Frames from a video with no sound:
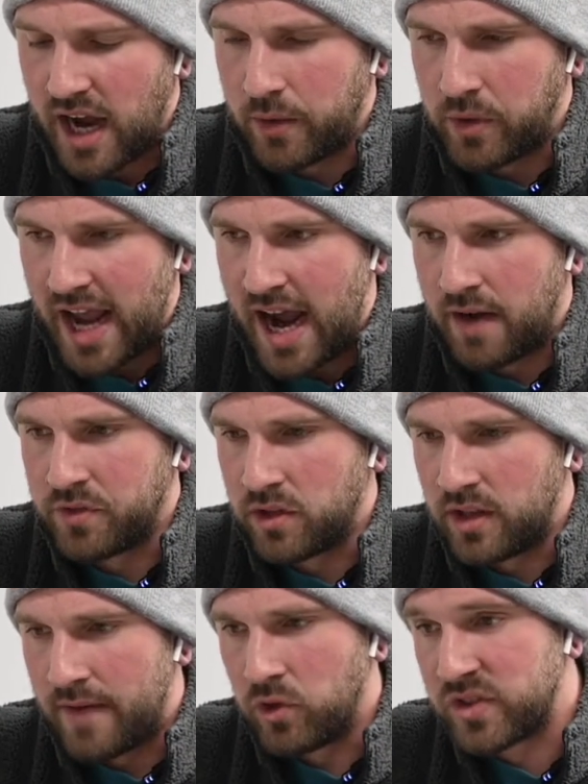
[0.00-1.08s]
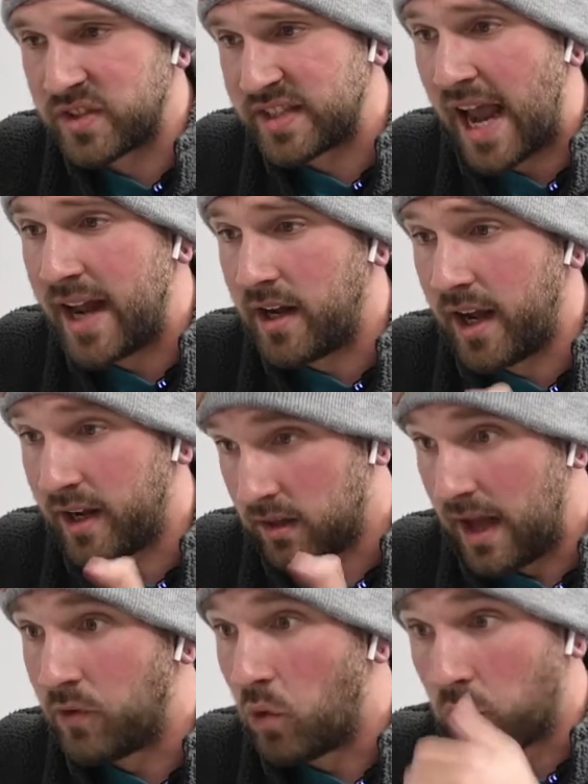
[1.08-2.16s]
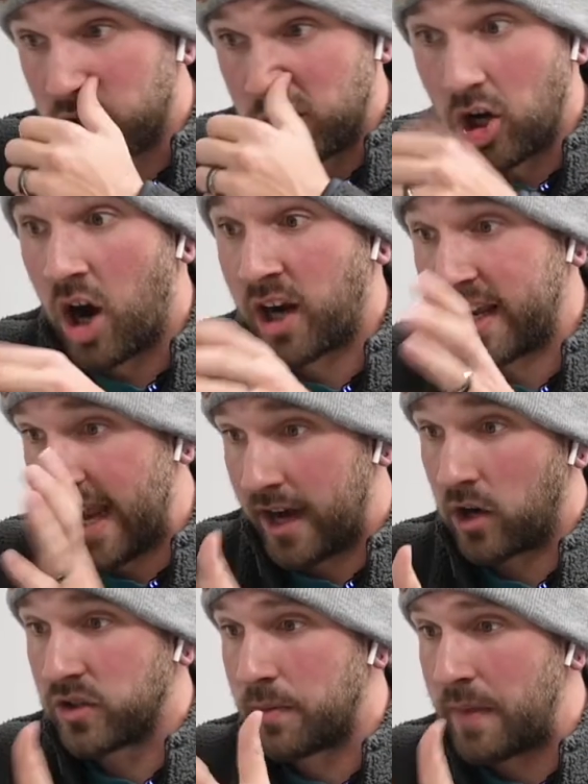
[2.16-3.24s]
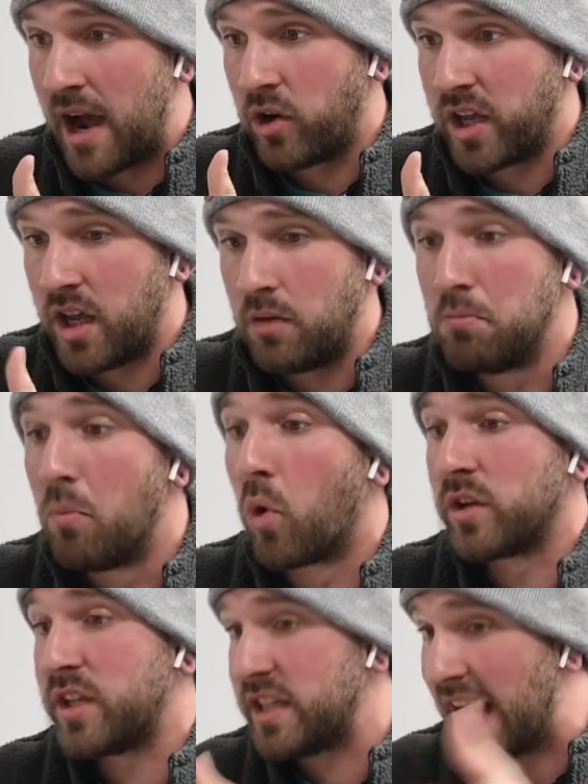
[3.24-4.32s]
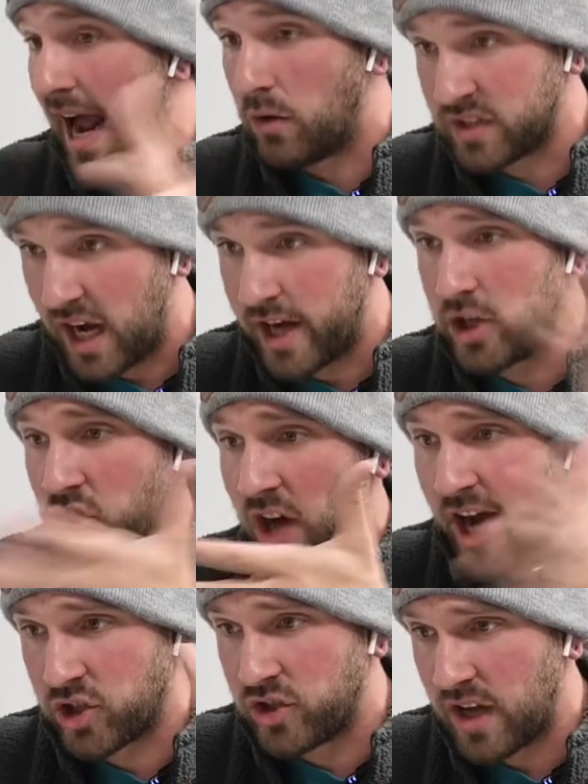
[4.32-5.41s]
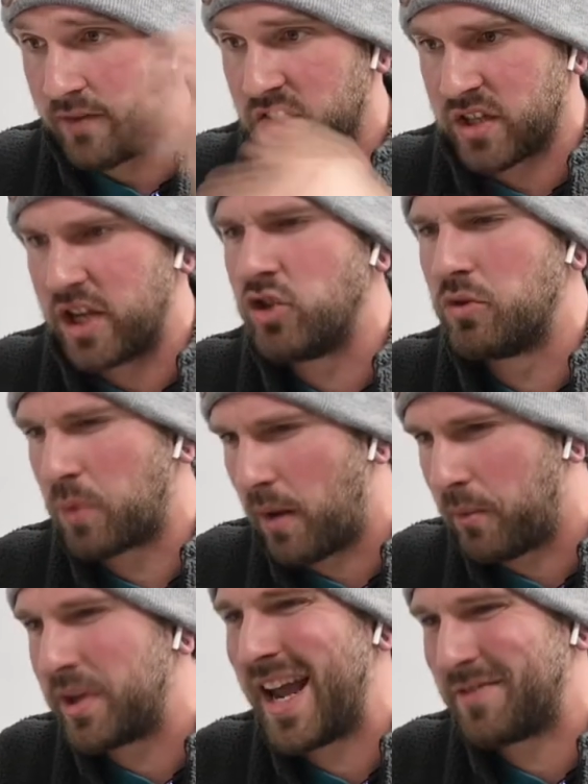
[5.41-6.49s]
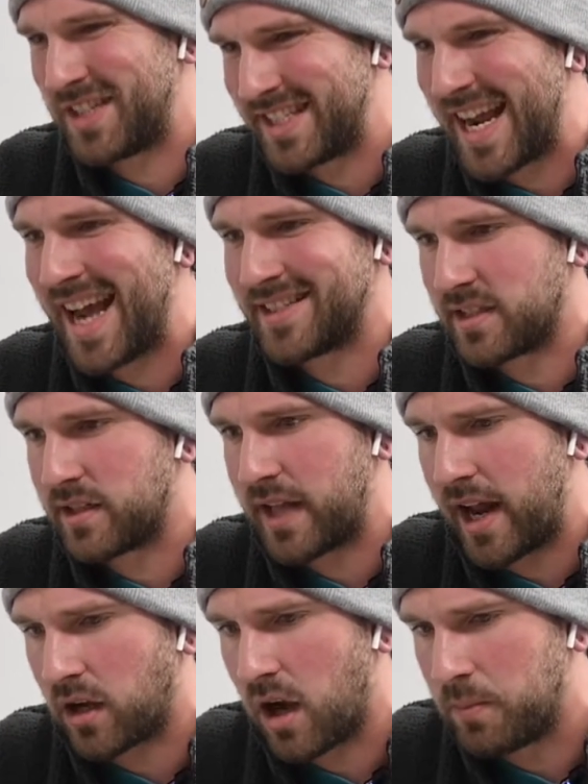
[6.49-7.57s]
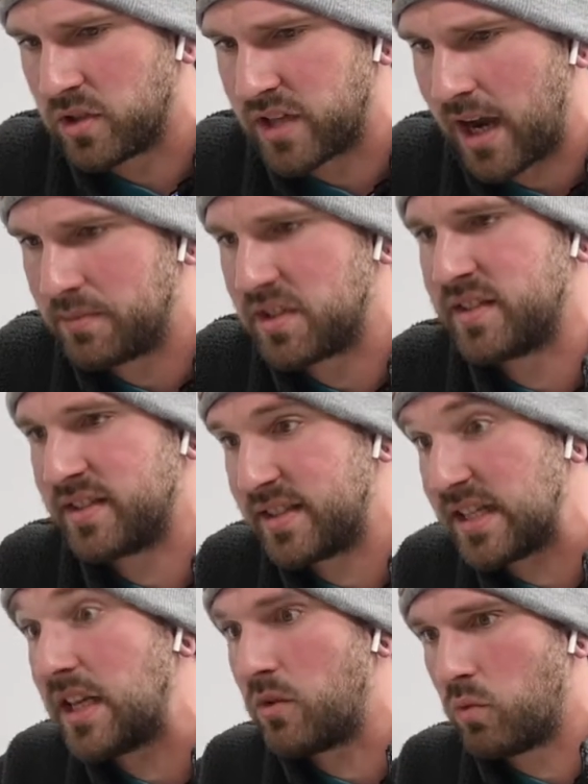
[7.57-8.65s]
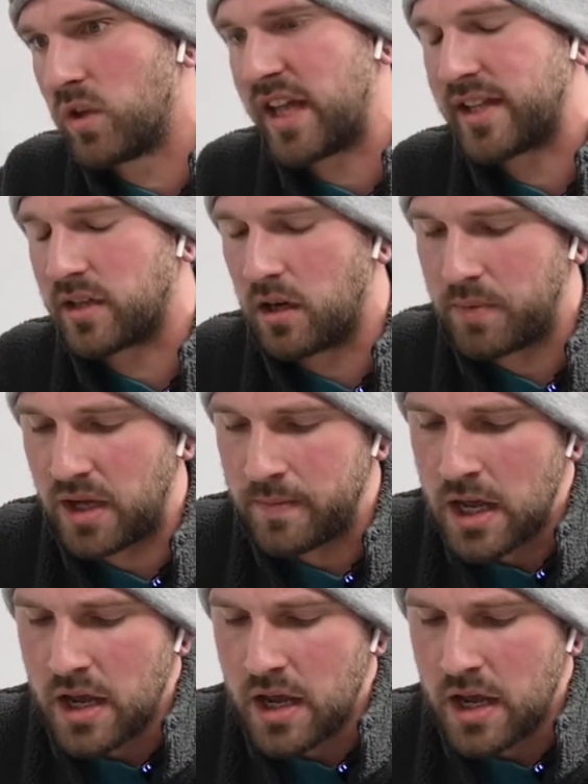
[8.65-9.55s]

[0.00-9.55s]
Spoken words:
I would have the level set at a level where the dog cares about it more than the outside distractions, obviously. And you'd probably have to test that a couple times to see what that's going to be.